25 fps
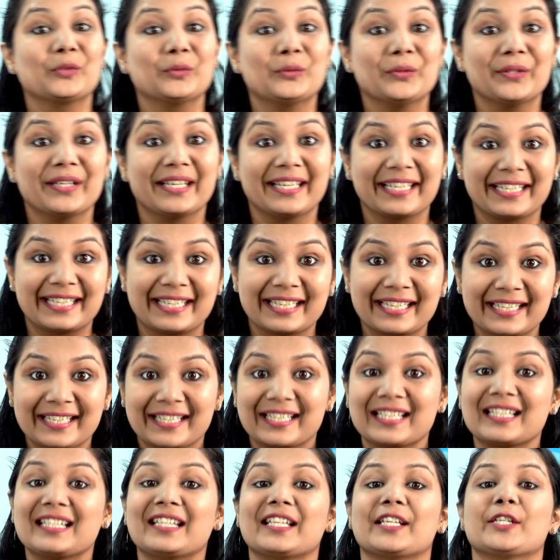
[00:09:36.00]
to it
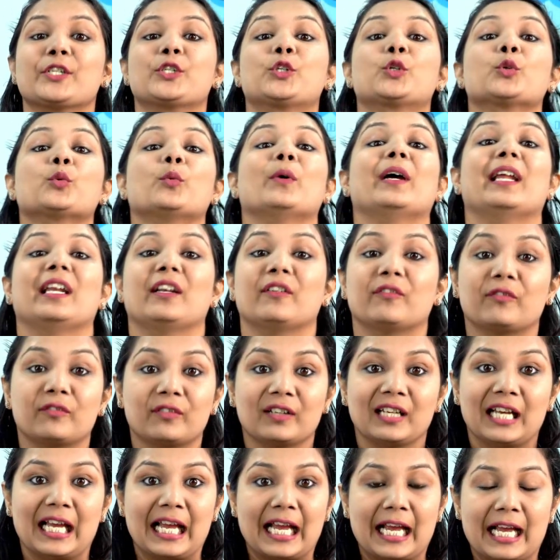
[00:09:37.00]
is 12.
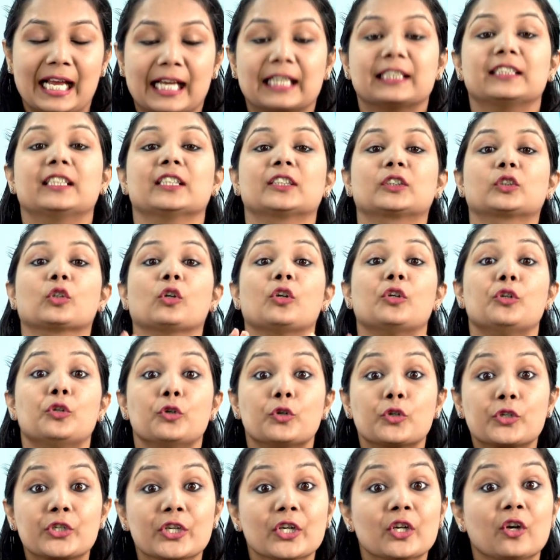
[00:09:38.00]
The
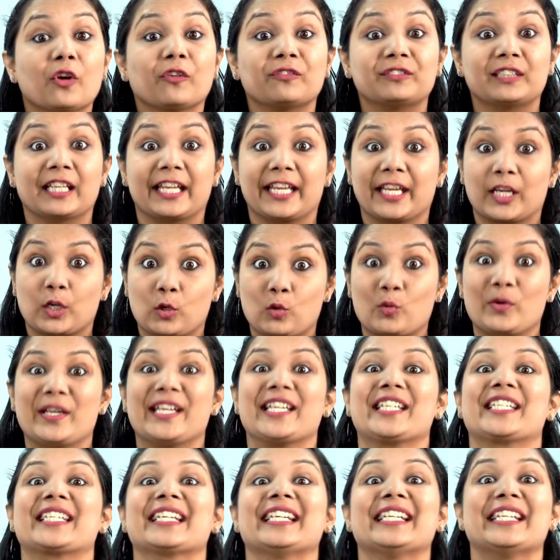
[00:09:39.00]
solution of the
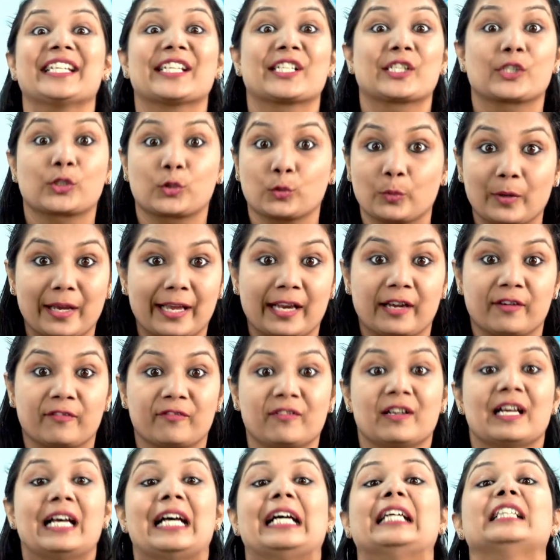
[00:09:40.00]
equation is 12.
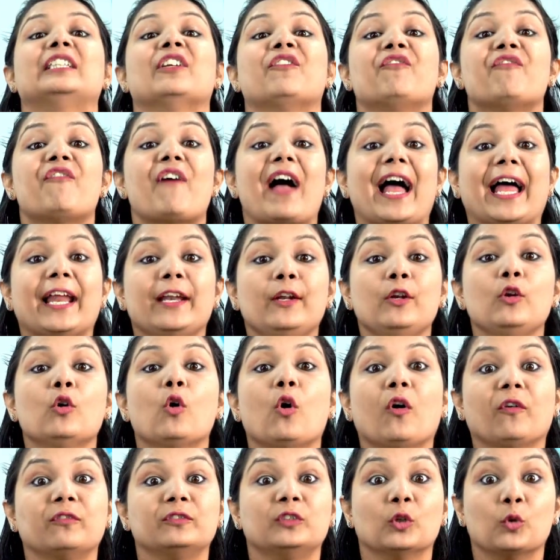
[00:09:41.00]
The value
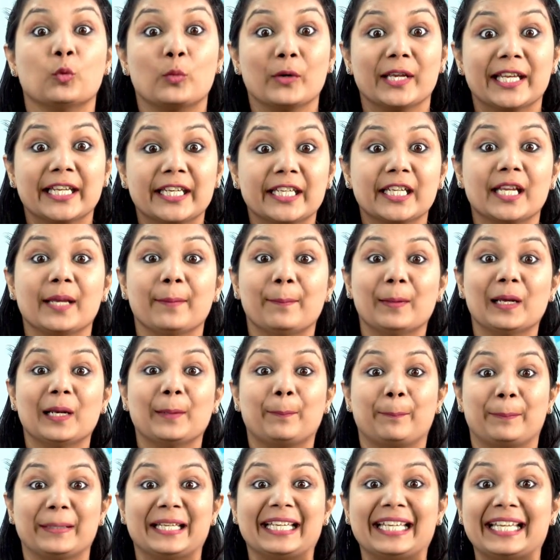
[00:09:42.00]
of the
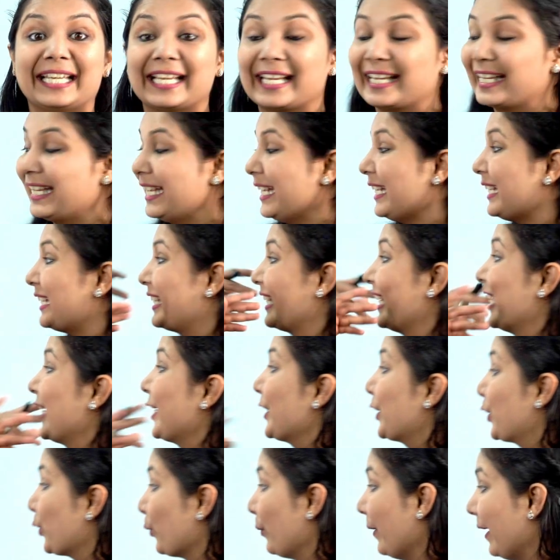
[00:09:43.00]
variable p is
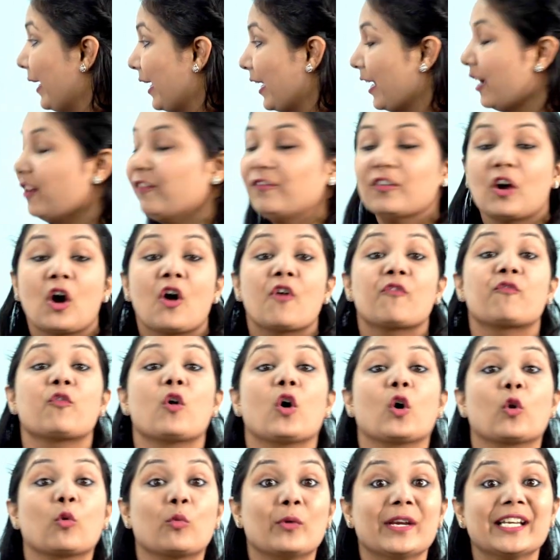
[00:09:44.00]
12,
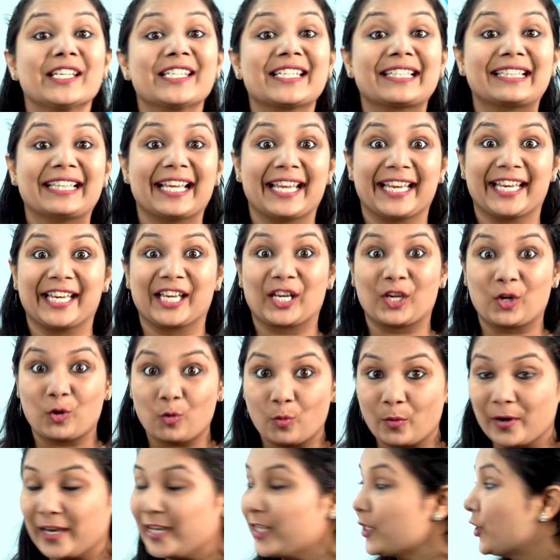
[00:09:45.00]
for which the
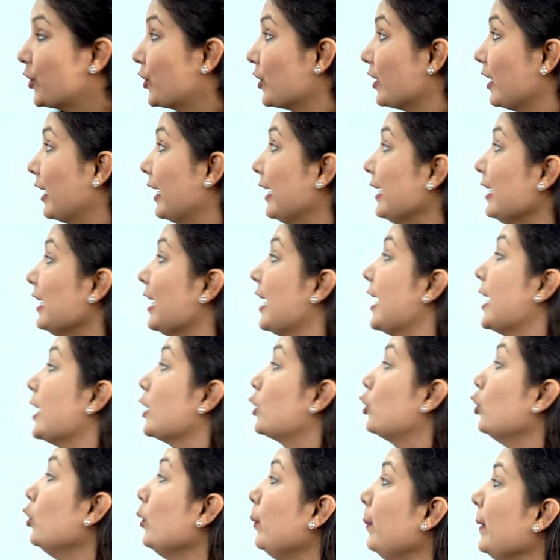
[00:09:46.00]
equation
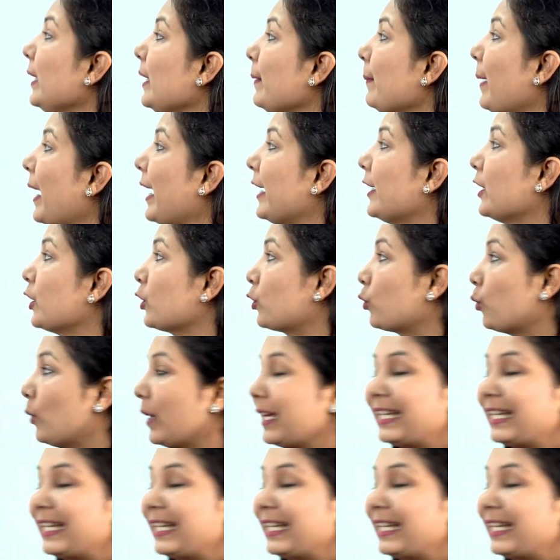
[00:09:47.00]
2p minus